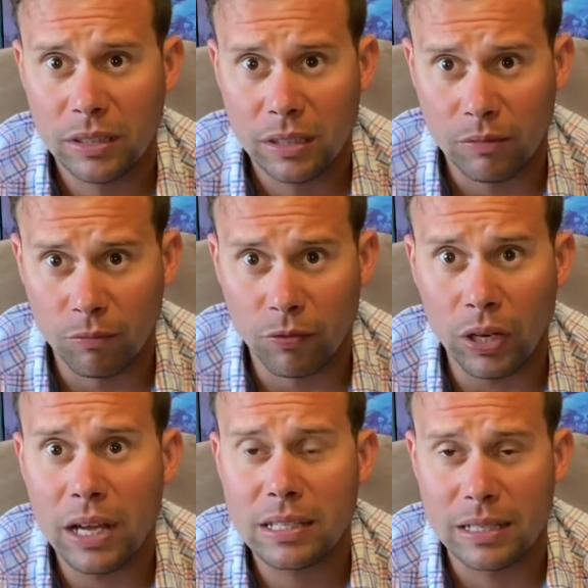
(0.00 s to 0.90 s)

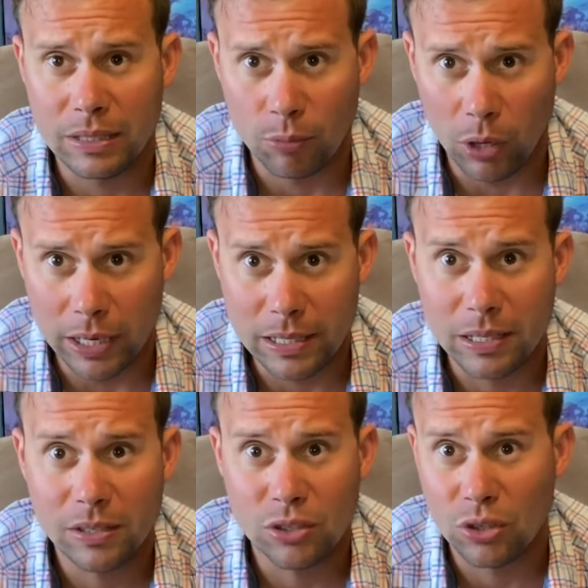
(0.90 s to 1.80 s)
velocities wise.
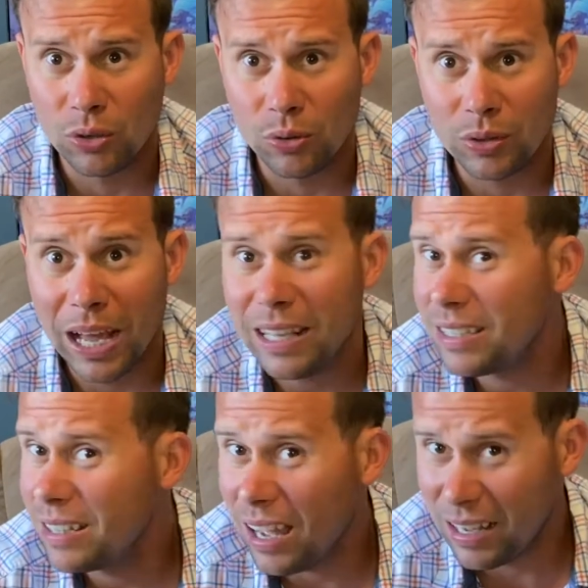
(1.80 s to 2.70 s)
So that's
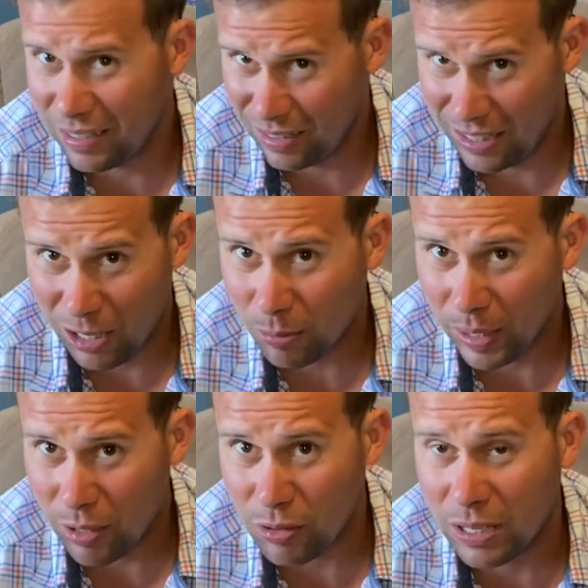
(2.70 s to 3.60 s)
not terribly
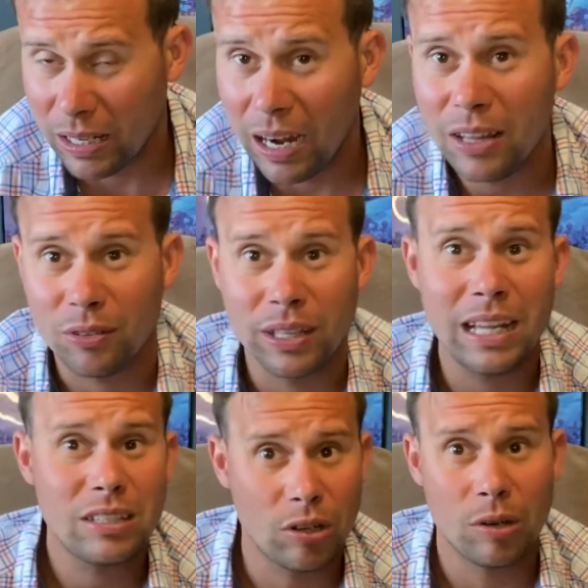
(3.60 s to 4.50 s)
interesting either. And
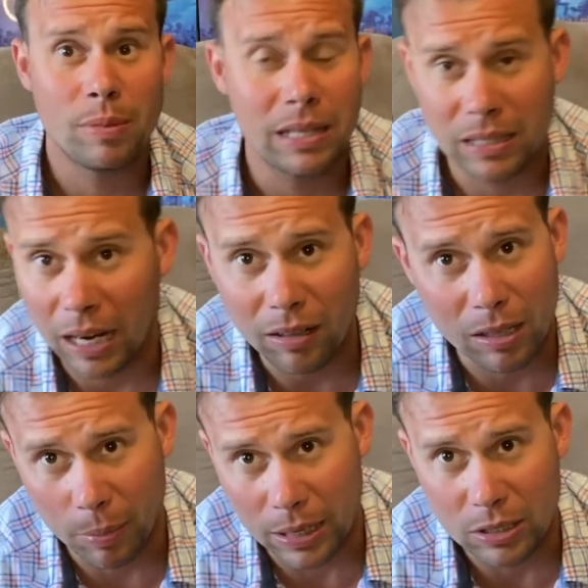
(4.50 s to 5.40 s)
that's going to be entirely
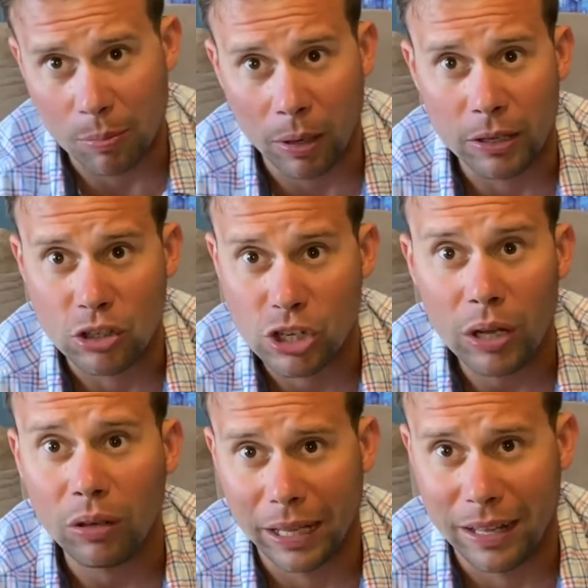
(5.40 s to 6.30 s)
based upon
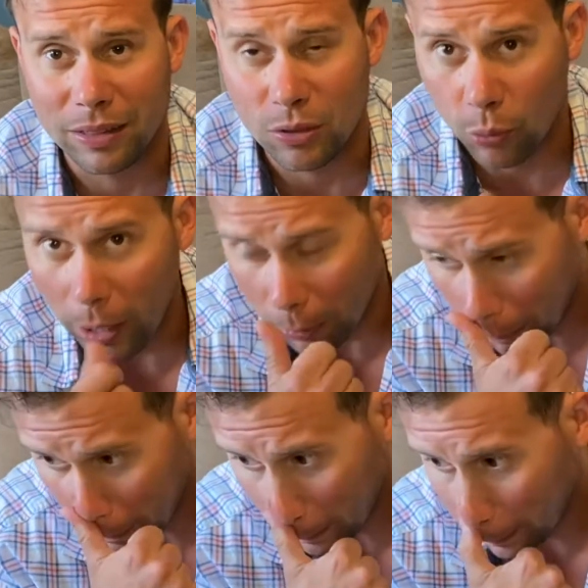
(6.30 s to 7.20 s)
shell length as well.
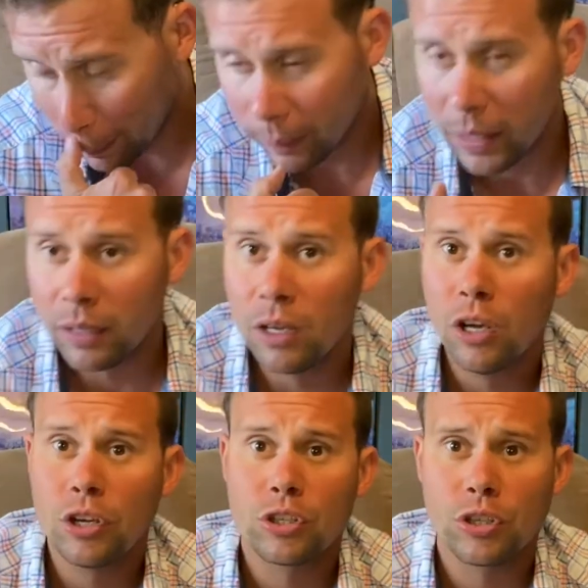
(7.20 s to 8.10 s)

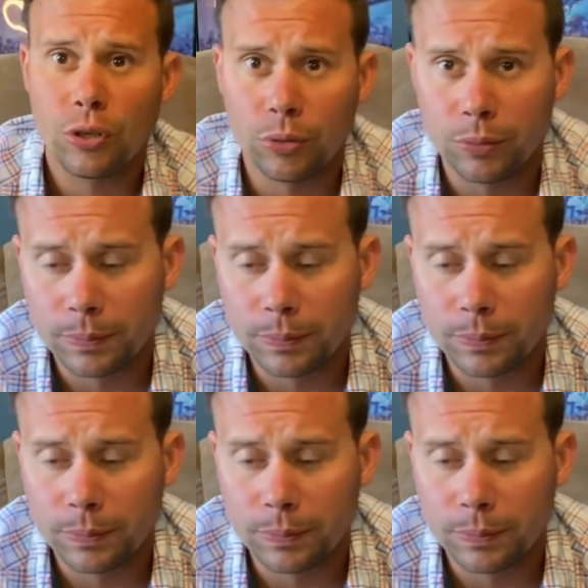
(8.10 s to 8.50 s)
So